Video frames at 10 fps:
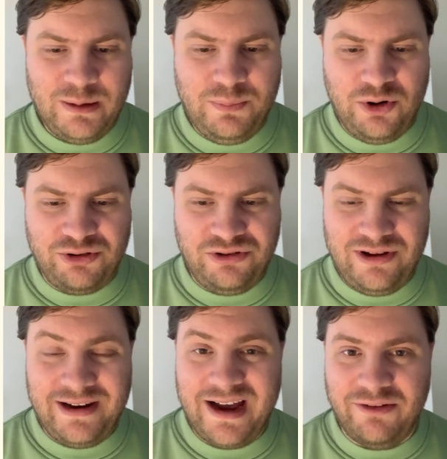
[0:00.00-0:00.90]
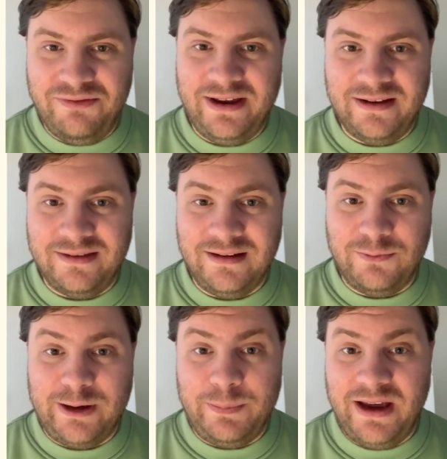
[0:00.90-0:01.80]
Personally, I think it
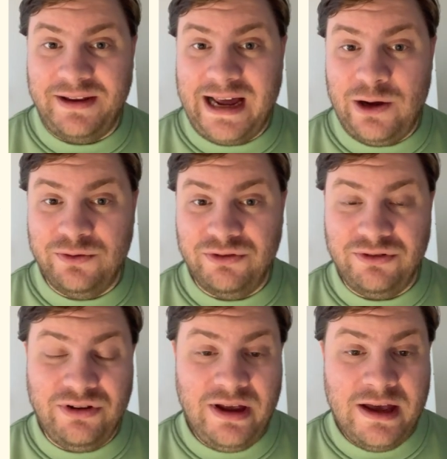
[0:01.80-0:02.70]
will be announced